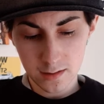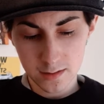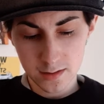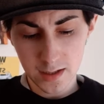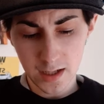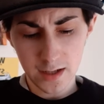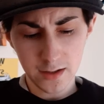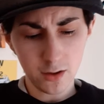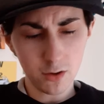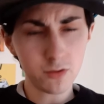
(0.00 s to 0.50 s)

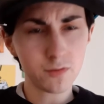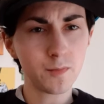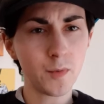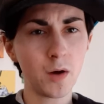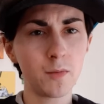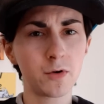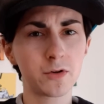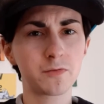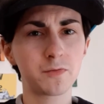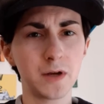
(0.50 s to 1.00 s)
Yeah, those
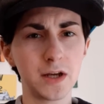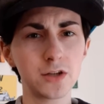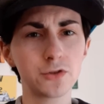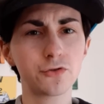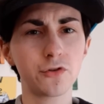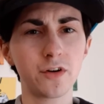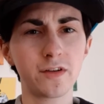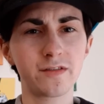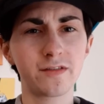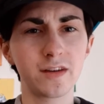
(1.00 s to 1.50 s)
moments were
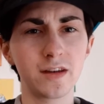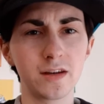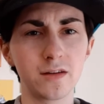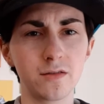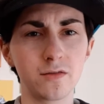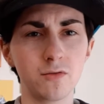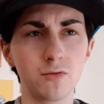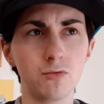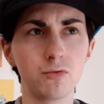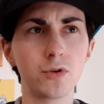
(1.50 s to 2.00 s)

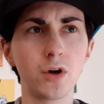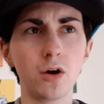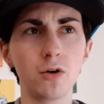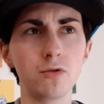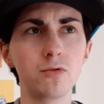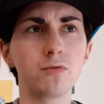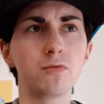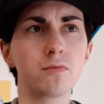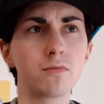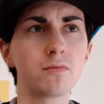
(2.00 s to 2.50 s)
interesting,
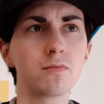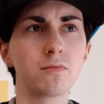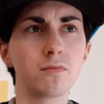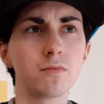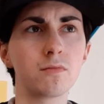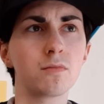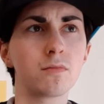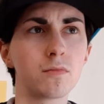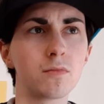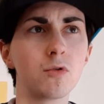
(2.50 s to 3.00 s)
although,
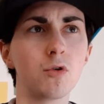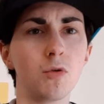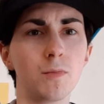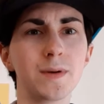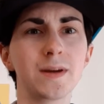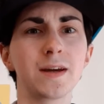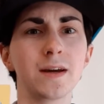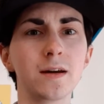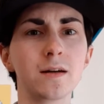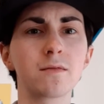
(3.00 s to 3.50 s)

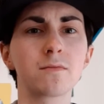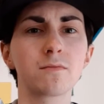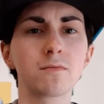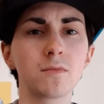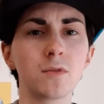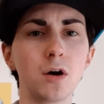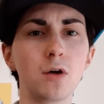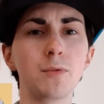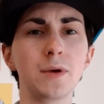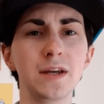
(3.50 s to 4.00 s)
albeit
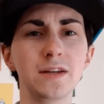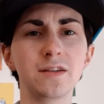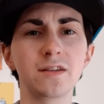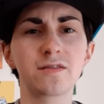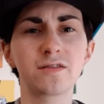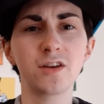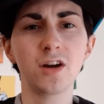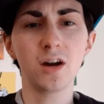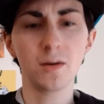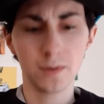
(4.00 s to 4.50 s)
a wee
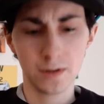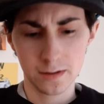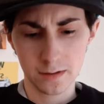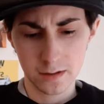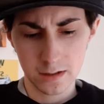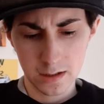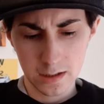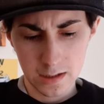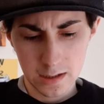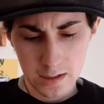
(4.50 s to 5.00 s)
disturbing,
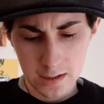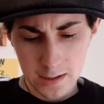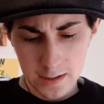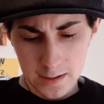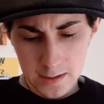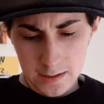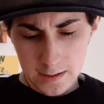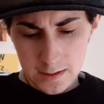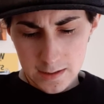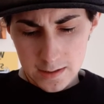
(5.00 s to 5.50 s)

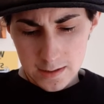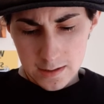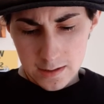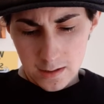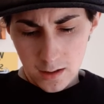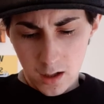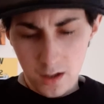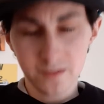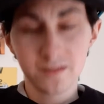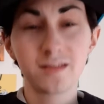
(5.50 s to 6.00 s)

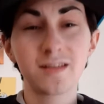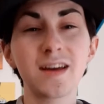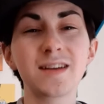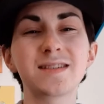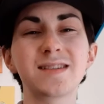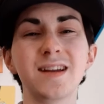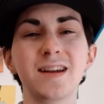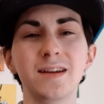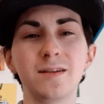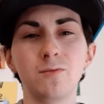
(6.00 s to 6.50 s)

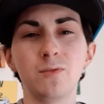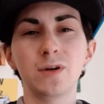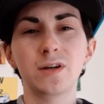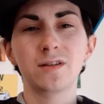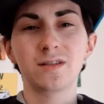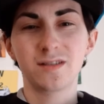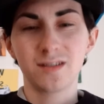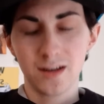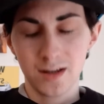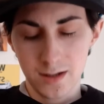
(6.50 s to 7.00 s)
unsettling, we
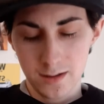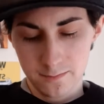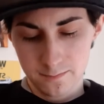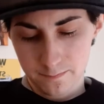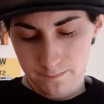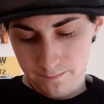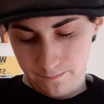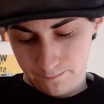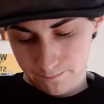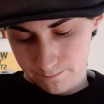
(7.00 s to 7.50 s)
can say.
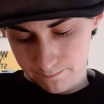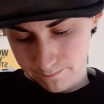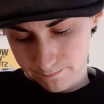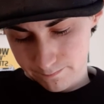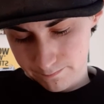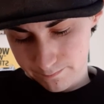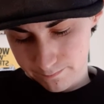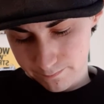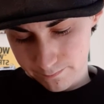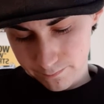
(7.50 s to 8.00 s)

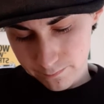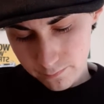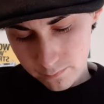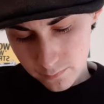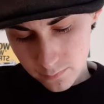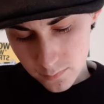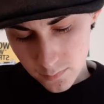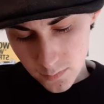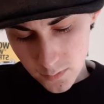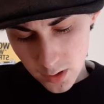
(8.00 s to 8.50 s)

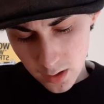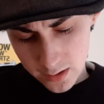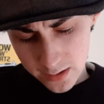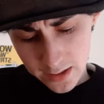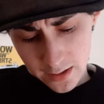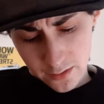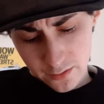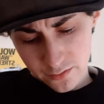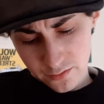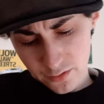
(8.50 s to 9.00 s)

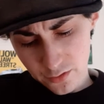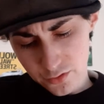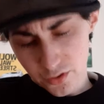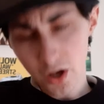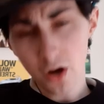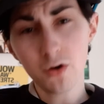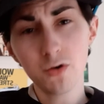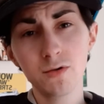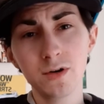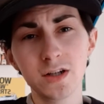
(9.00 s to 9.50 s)
Yeah, the
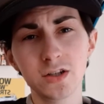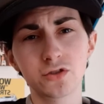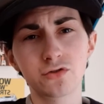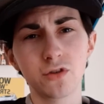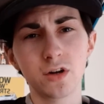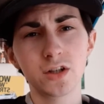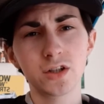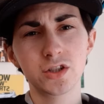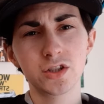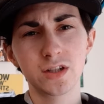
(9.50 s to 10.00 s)
tone is
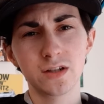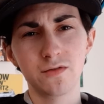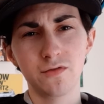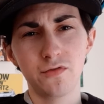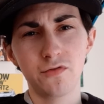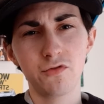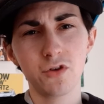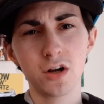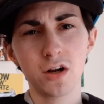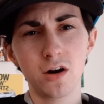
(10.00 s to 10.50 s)
drenched in
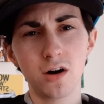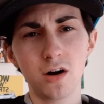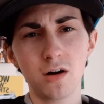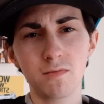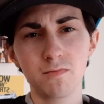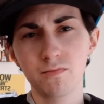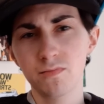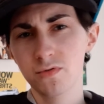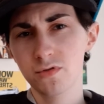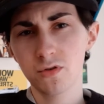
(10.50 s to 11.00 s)

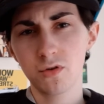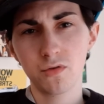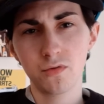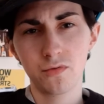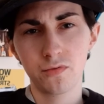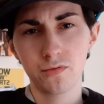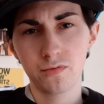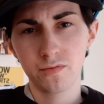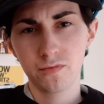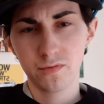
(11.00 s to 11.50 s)
thriller sort
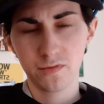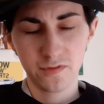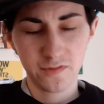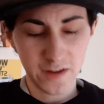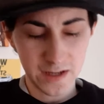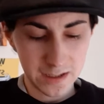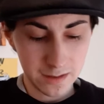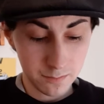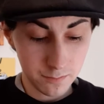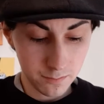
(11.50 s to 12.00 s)
of
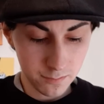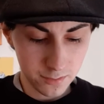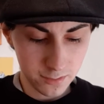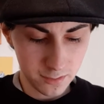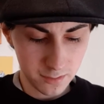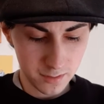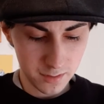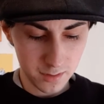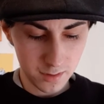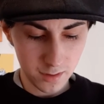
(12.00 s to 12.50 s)

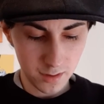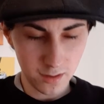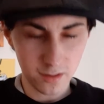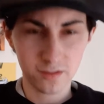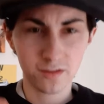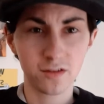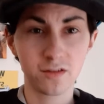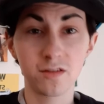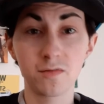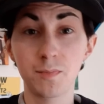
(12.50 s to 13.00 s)
themes.
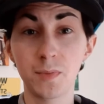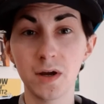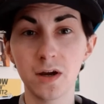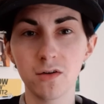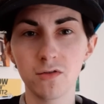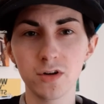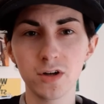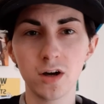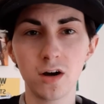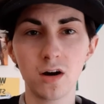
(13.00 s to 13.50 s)

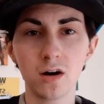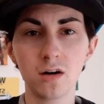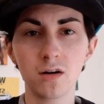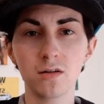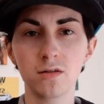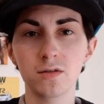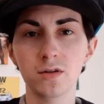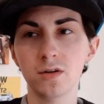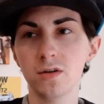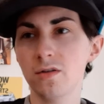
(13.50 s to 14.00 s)
Suspiria,
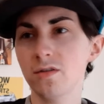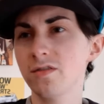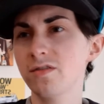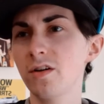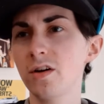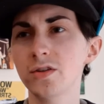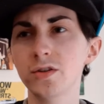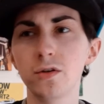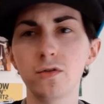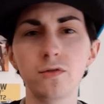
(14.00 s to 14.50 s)
you know,
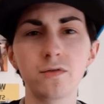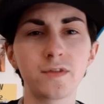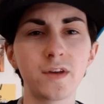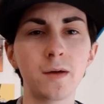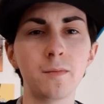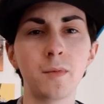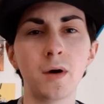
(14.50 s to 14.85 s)
start to lose their